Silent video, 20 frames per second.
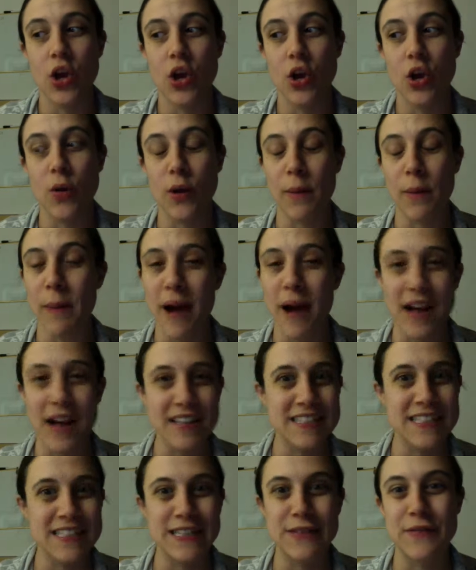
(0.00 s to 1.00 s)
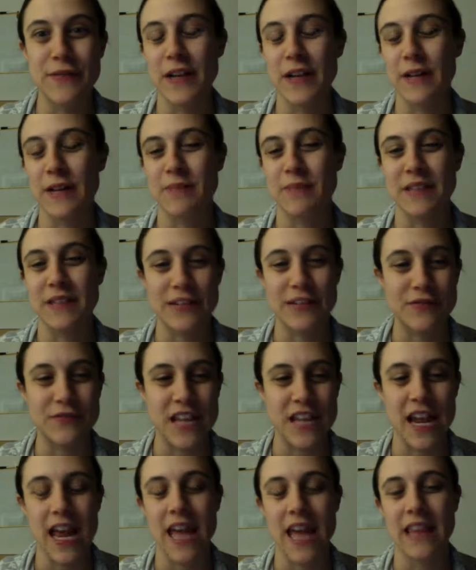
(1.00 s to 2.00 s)
who are positive and
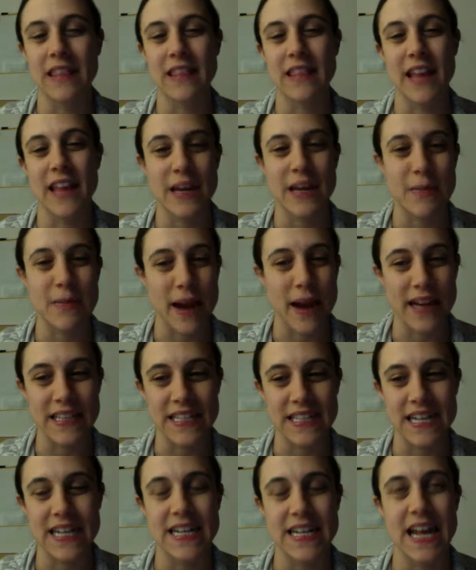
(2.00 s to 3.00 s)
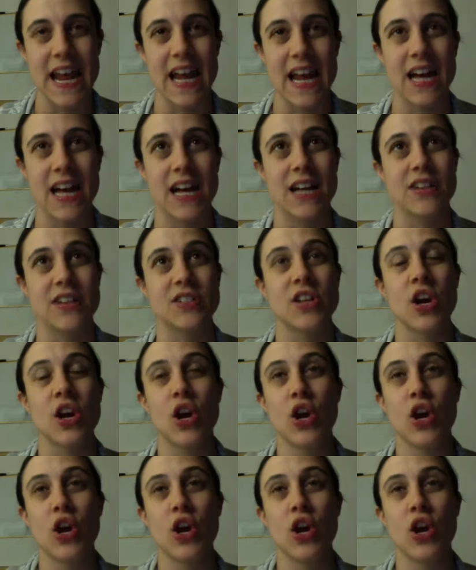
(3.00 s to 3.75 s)
uplifting and like-minded, and